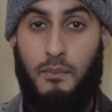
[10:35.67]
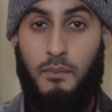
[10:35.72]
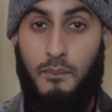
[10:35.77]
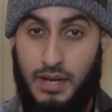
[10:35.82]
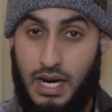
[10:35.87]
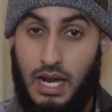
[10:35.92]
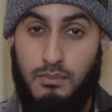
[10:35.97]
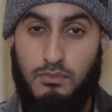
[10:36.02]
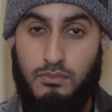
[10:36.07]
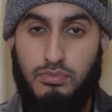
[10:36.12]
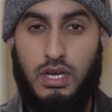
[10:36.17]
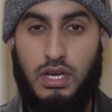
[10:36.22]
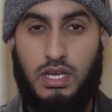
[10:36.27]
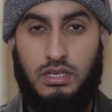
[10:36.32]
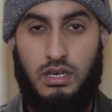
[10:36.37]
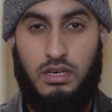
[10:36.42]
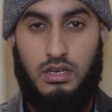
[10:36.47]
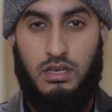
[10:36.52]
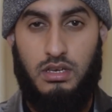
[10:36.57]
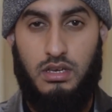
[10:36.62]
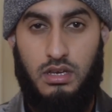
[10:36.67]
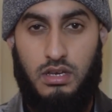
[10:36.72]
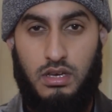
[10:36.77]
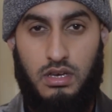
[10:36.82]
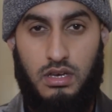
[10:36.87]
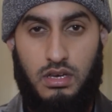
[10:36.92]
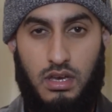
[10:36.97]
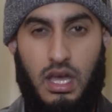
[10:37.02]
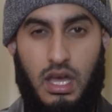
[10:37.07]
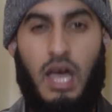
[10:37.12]
But I'm pregnant.
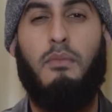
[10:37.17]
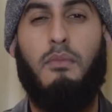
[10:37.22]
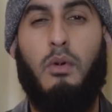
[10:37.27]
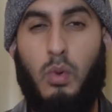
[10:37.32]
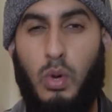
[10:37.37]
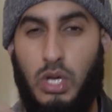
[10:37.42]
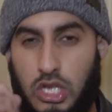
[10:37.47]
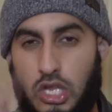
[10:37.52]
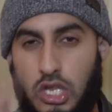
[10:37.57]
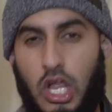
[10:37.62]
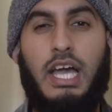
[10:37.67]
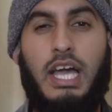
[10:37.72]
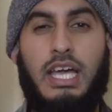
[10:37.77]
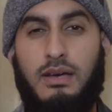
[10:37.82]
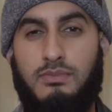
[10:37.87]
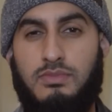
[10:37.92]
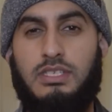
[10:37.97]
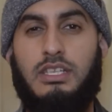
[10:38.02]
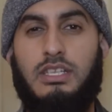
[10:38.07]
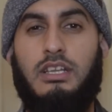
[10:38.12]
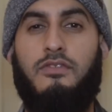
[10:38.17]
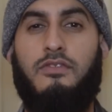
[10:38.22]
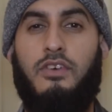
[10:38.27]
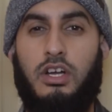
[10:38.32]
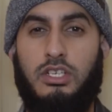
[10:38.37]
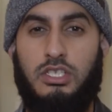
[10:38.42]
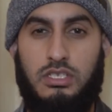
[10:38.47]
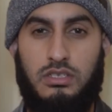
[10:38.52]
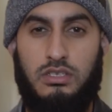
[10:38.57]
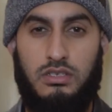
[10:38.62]
But Wallahi, I'm still a
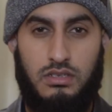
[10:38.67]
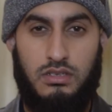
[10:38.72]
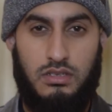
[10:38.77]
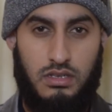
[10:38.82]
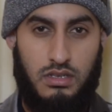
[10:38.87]
virgin.